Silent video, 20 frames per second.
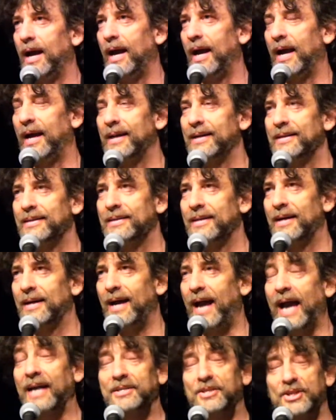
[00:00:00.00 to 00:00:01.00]
And
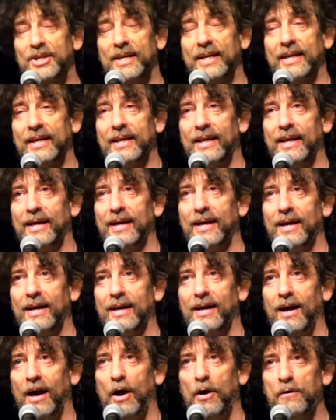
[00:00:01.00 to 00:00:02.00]
actually,
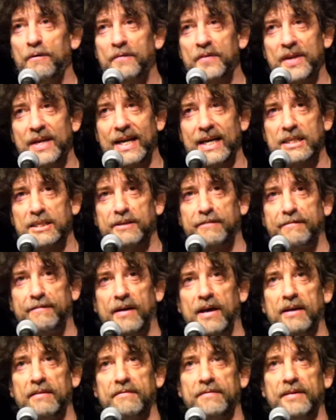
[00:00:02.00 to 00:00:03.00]
over the next
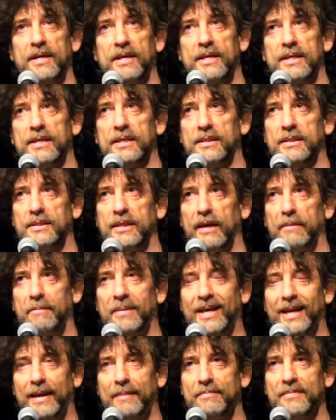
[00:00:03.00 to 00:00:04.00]
5 years, it
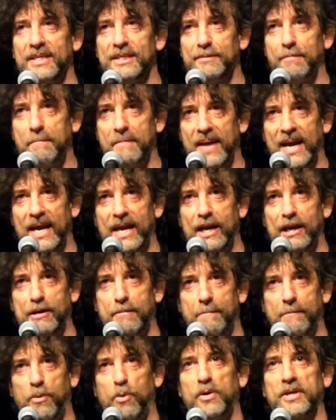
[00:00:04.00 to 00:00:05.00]
became this
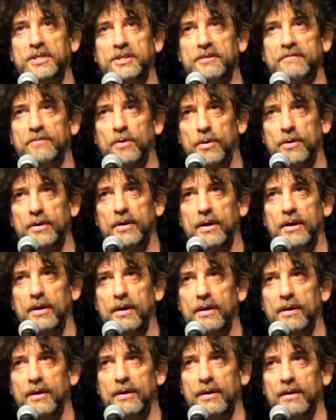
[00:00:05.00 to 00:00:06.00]
mad point of
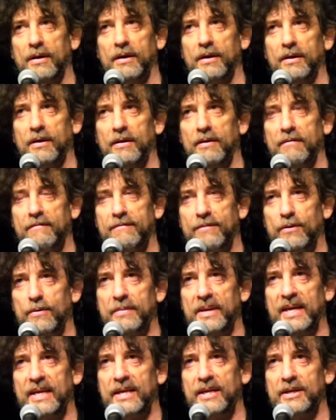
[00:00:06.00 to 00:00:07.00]
honor for
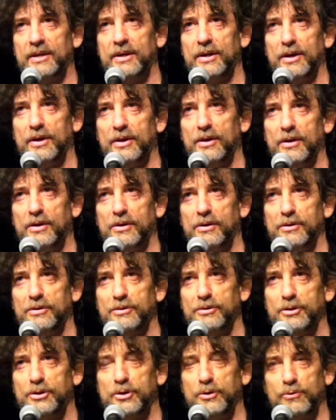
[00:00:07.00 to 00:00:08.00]
me
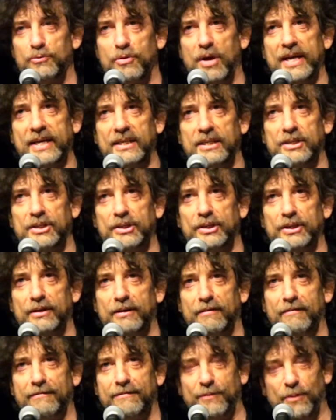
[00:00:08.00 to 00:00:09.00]
to write
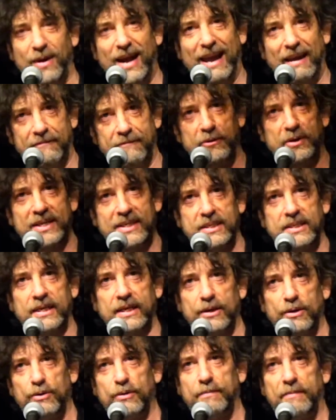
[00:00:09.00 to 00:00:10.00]
for every
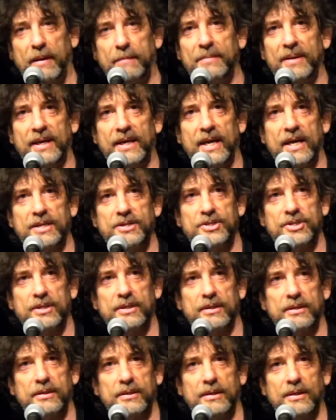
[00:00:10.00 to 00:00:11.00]
single
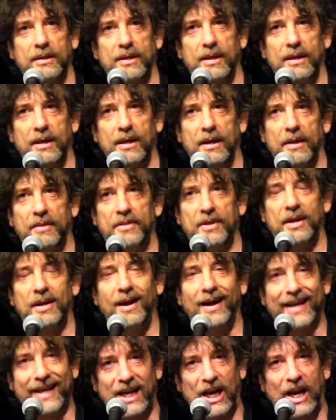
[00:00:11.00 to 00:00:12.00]
publication
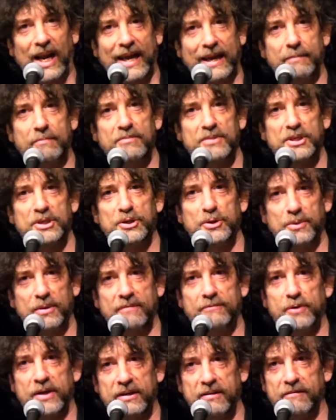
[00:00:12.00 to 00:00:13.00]
that I claimed to
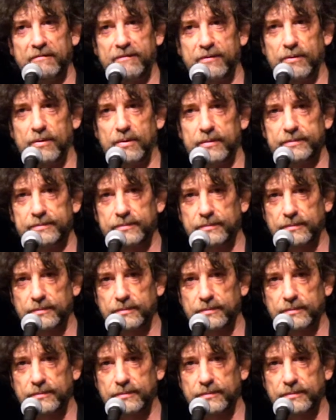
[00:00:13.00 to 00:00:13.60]
have written for.